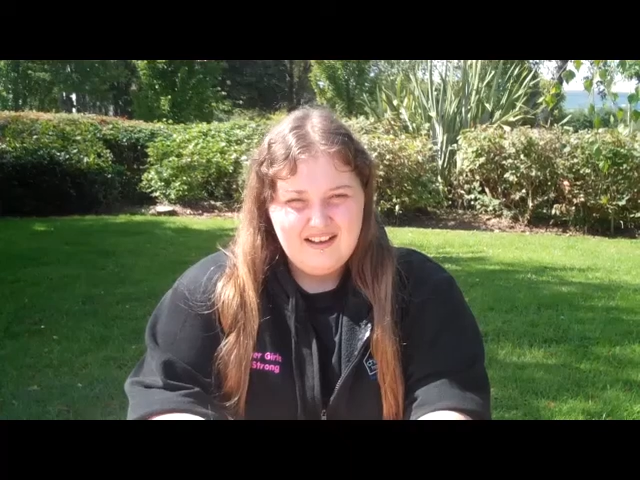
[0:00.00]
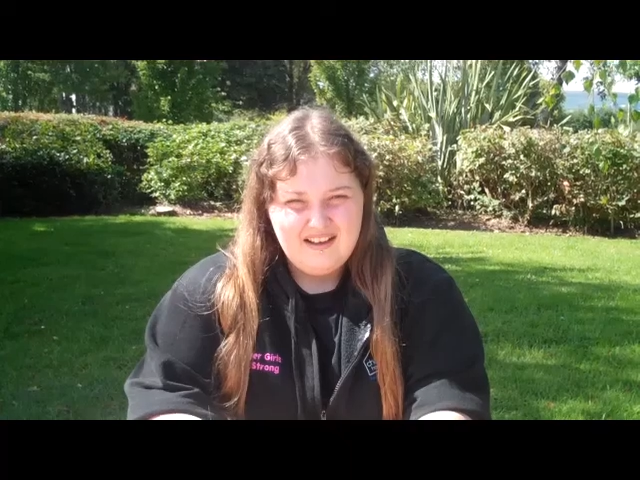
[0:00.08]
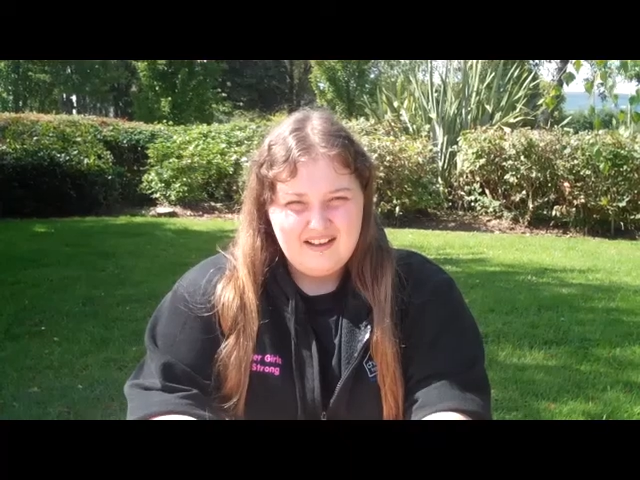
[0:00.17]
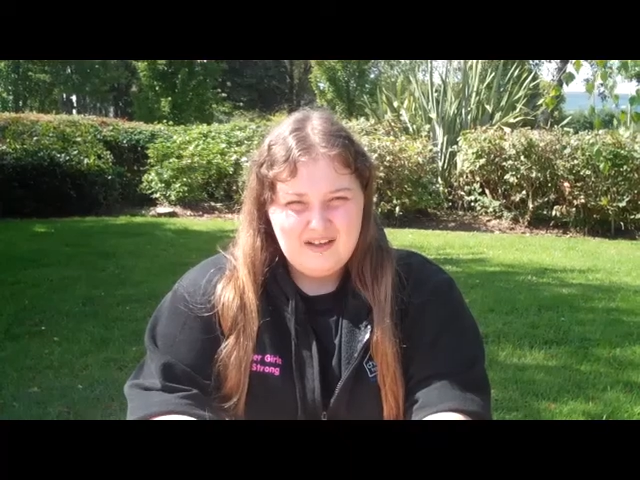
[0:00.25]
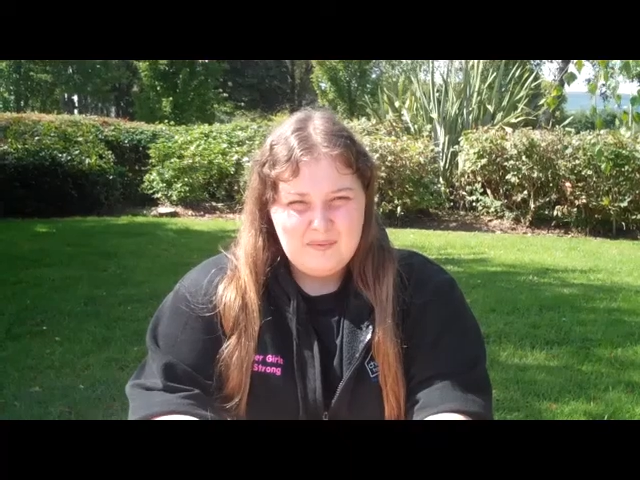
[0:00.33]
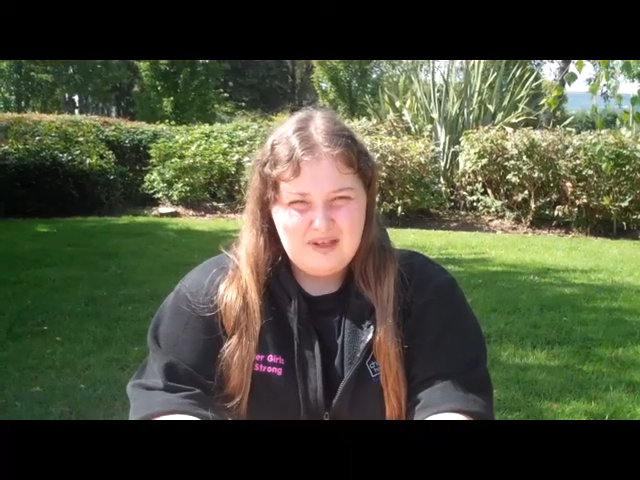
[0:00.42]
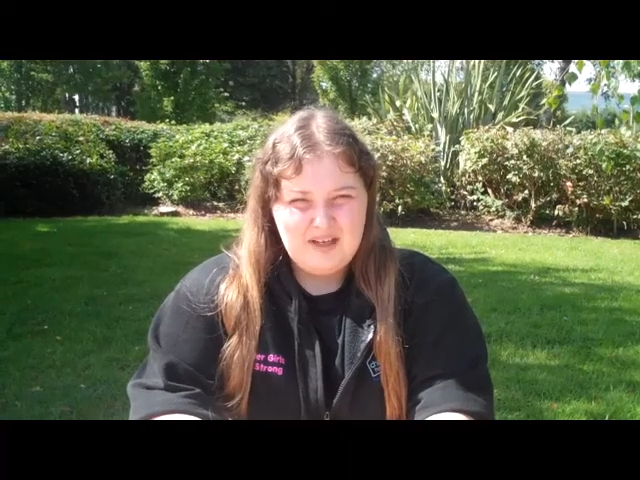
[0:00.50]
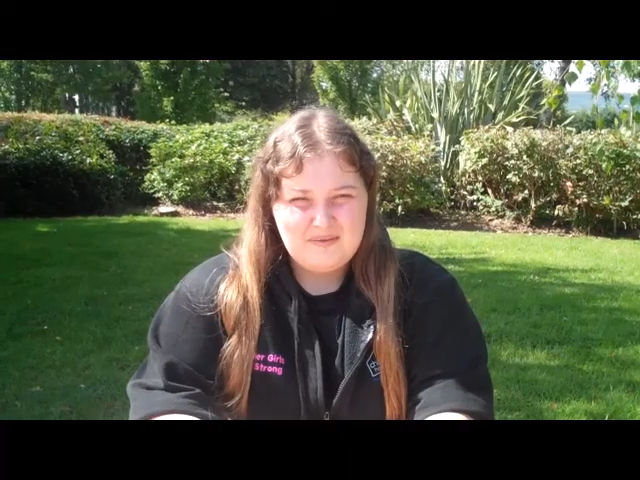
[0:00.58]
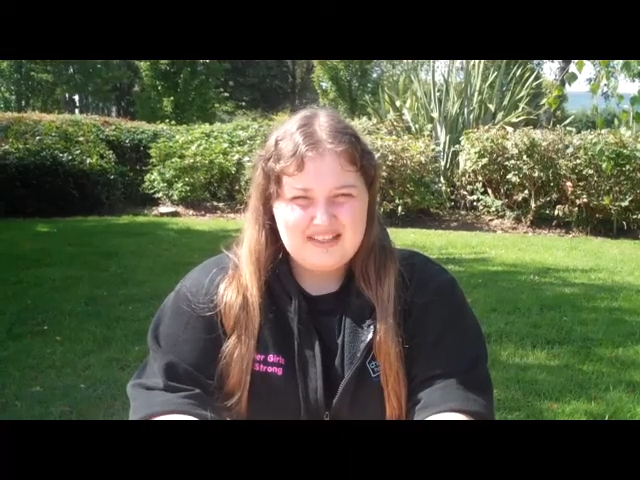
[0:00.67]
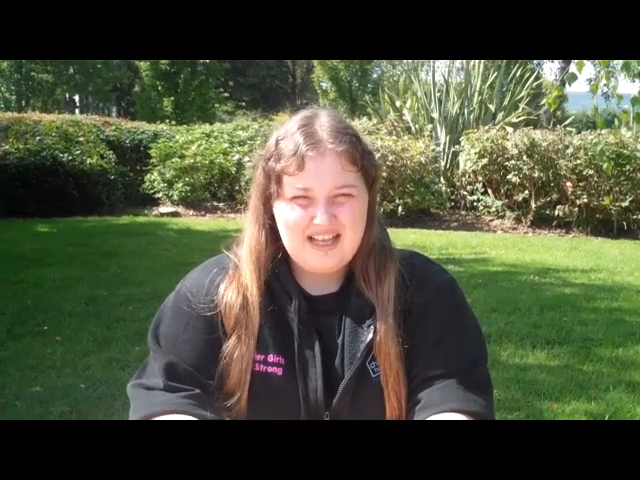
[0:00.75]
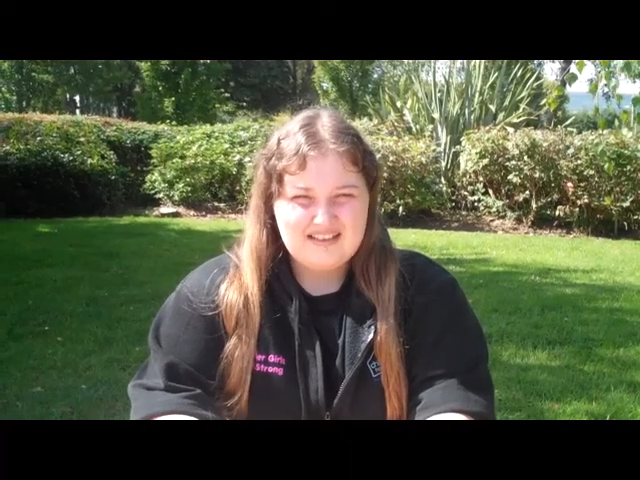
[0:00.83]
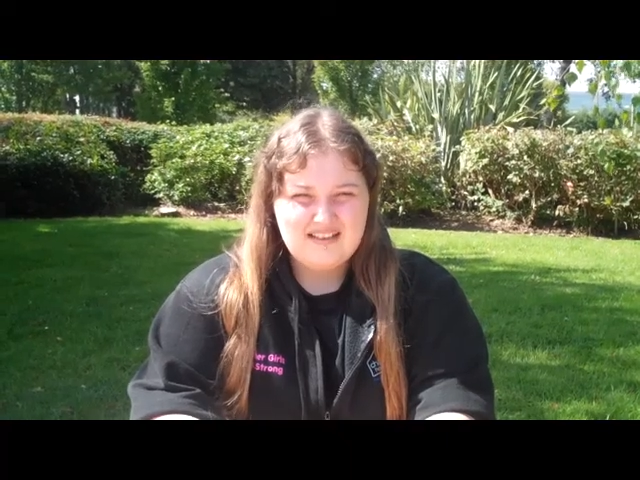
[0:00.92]
Hi, my
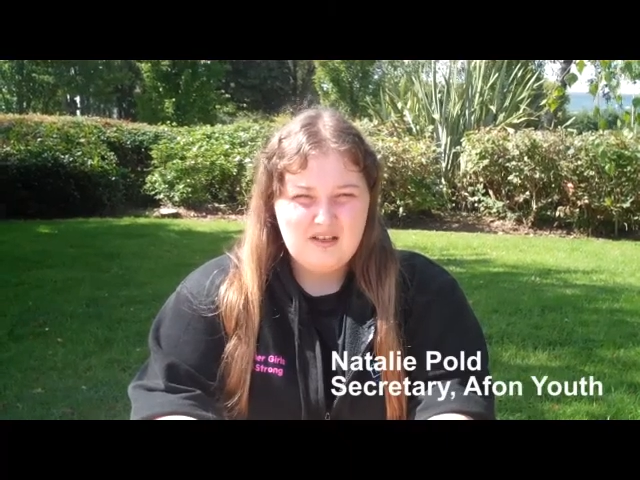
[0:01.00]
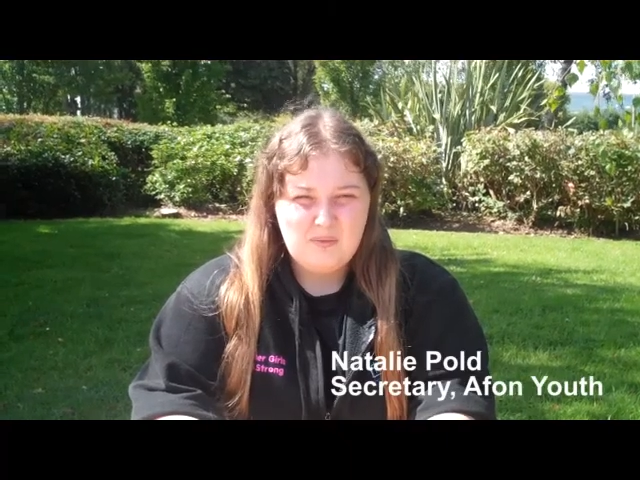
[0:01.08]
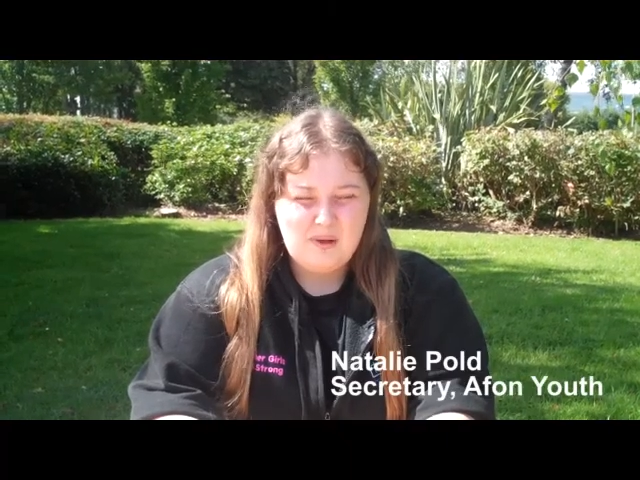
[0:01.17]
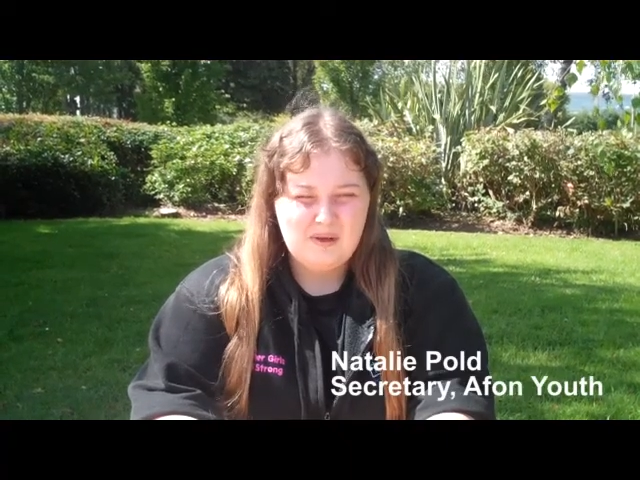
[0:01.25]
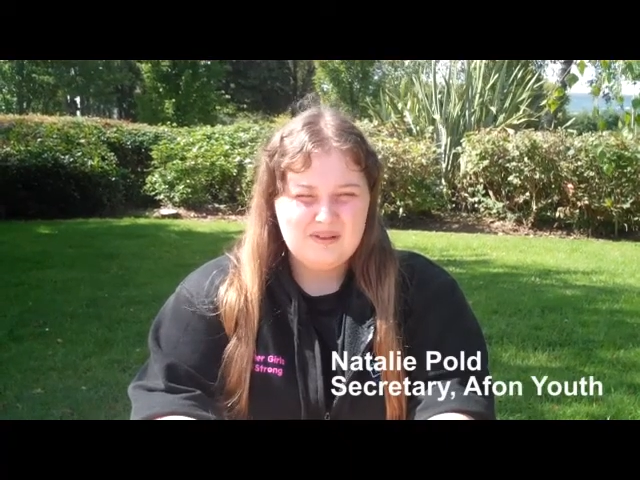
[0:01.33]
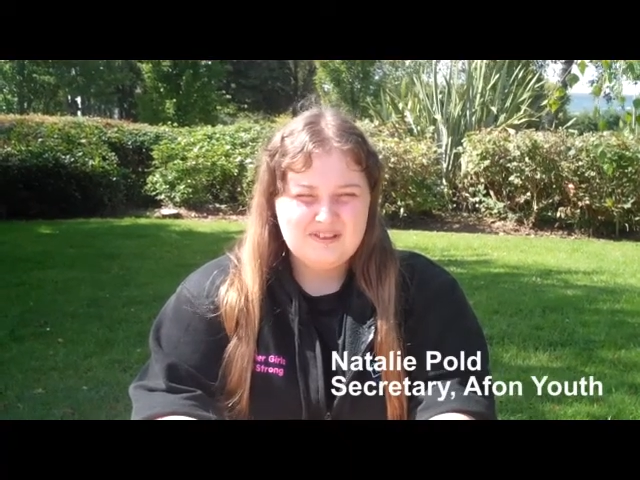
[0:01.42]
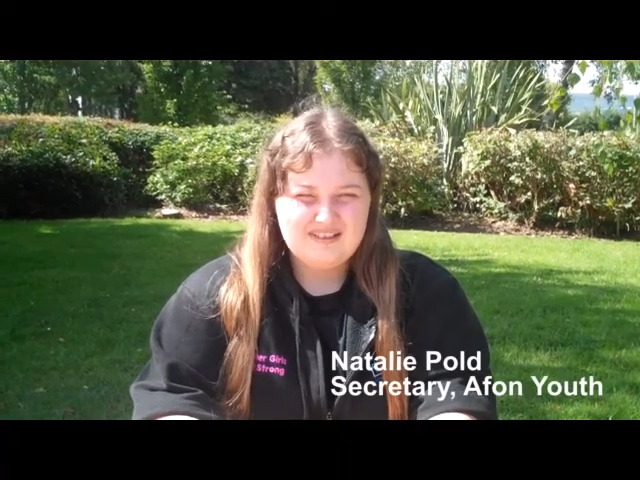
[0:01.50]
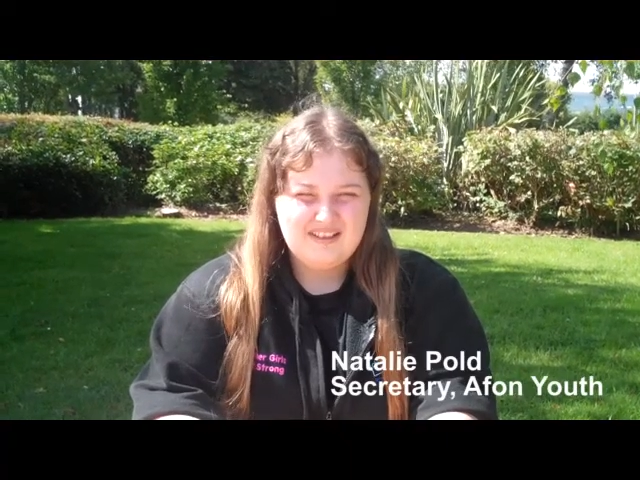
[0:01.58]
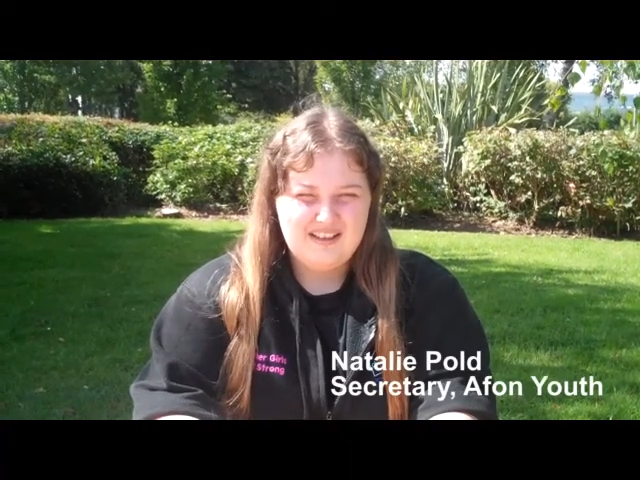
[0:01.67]
name's Natalie Pold